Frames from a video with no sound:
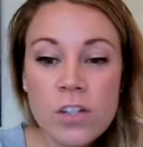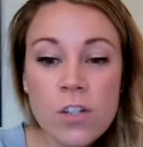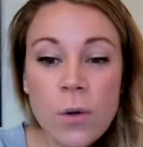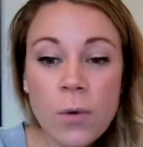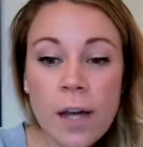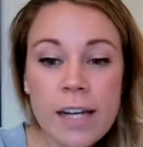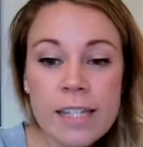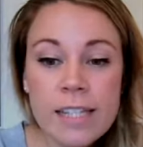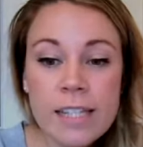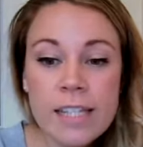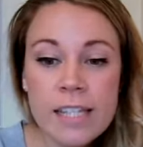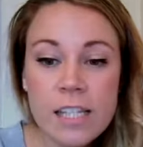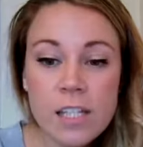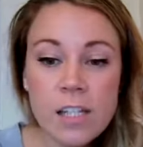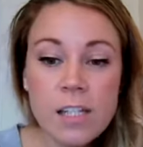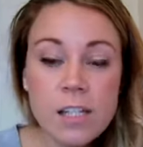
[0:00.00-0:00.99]
So guys,
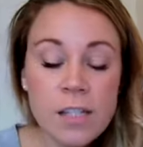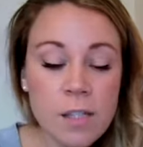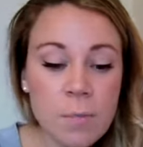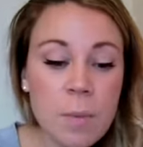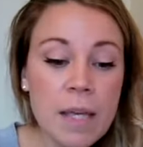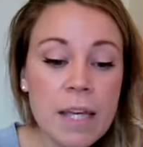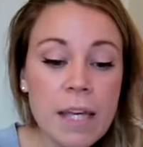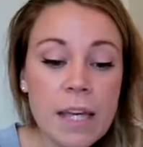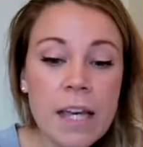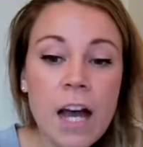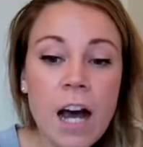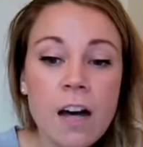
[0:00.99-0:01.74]
listen, speaking